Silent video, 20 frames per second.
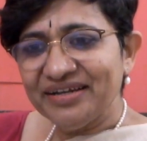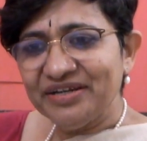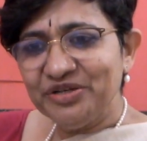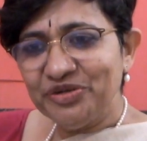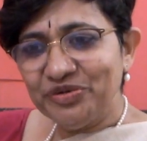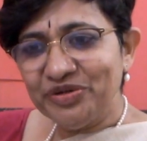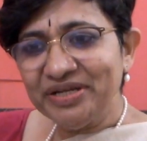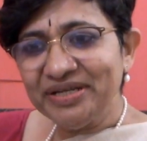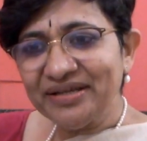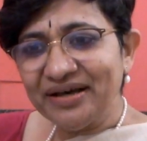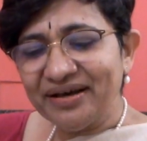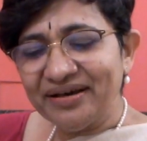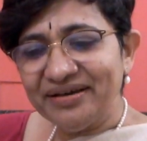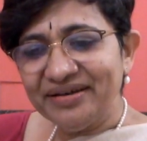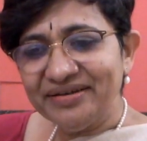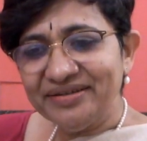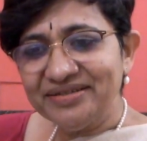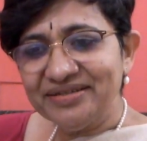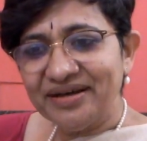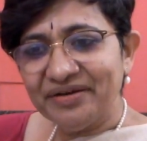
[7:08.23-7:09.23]
During
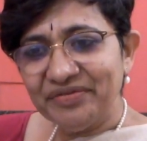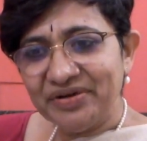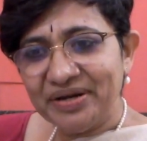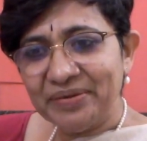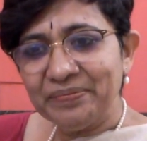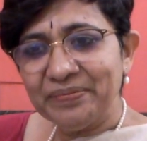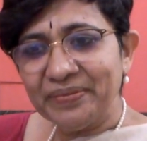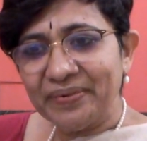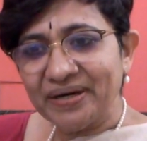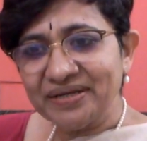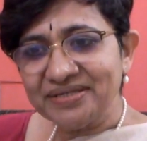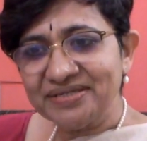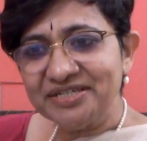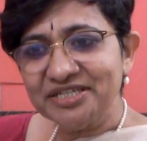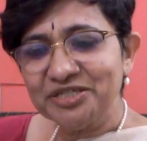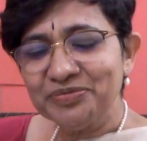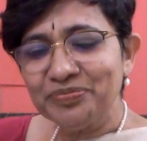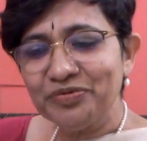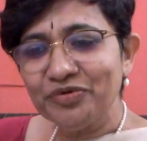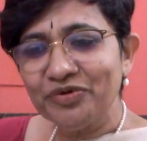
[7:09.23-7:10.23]
our
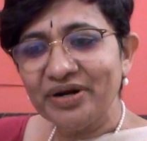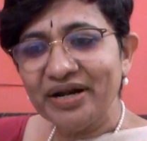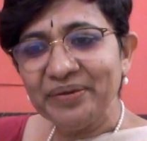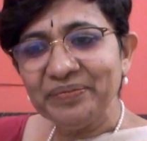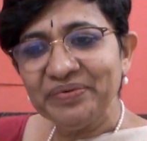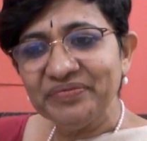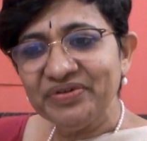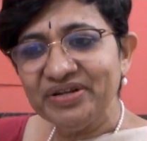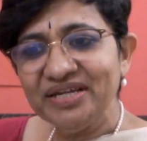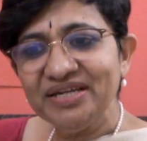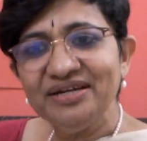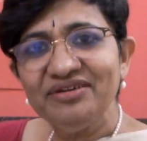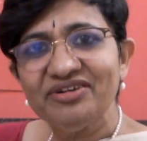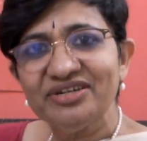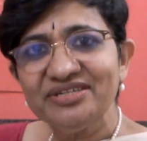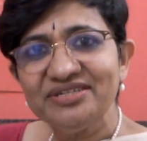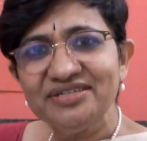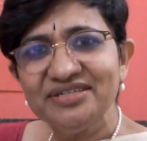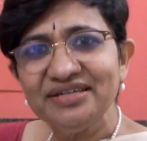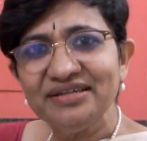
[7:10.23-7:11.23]
Masters program, a very
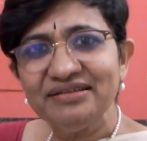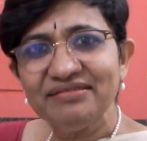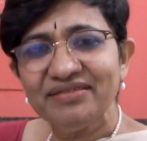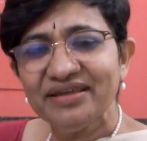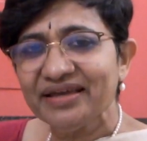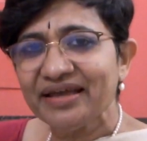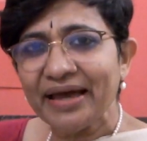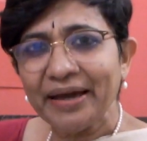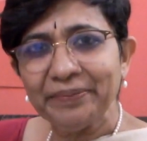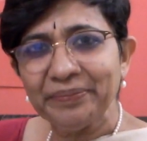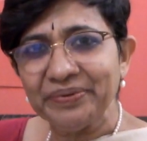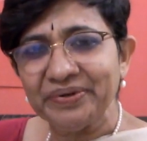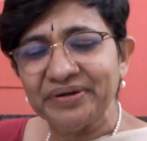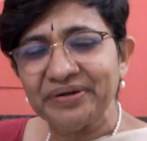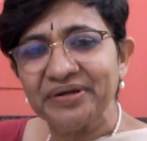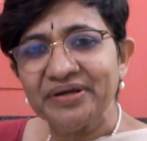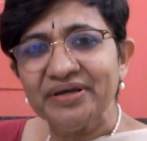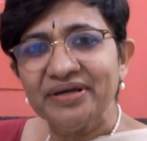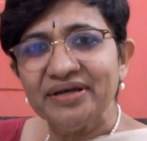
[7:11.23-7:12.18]
interesting thing happened.